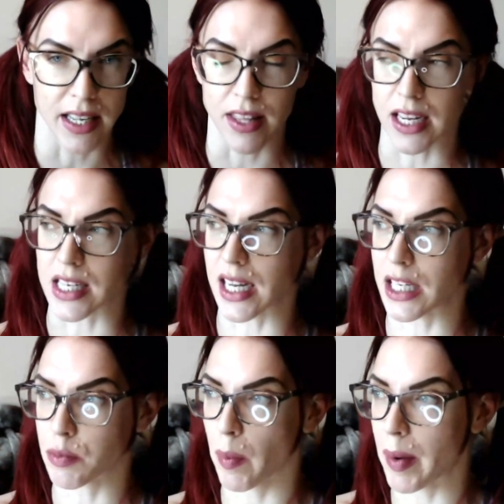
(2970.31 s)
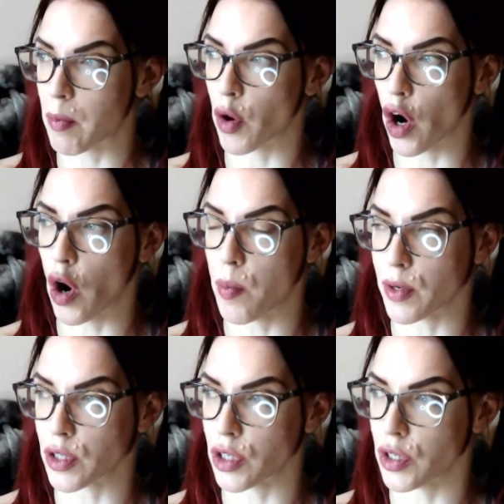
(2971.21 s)
I think Jen is probably more
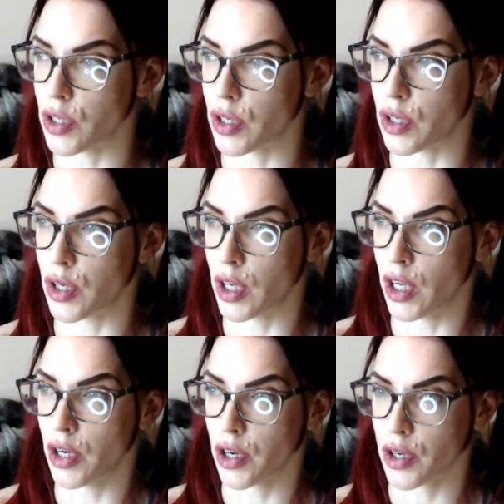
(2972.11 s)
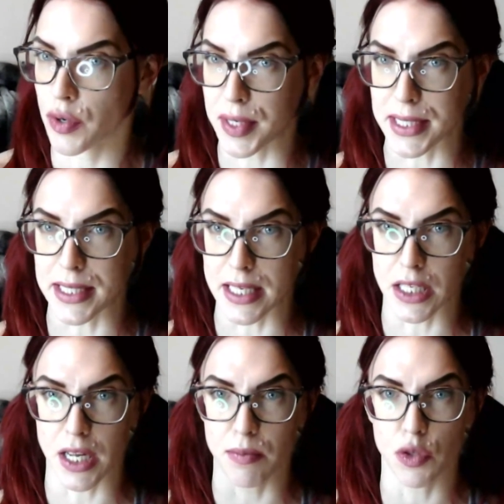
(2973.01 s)
open to
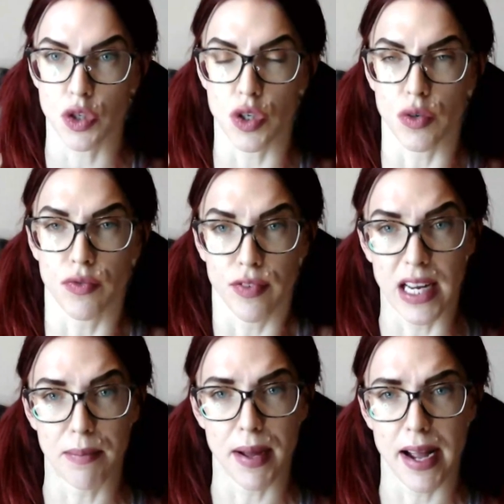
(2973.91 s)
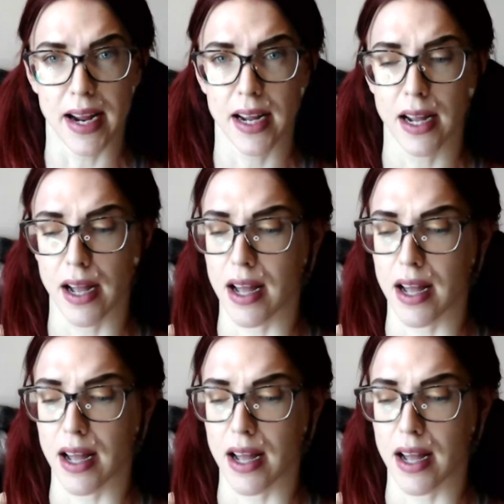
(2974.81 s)
criticism, to feedback.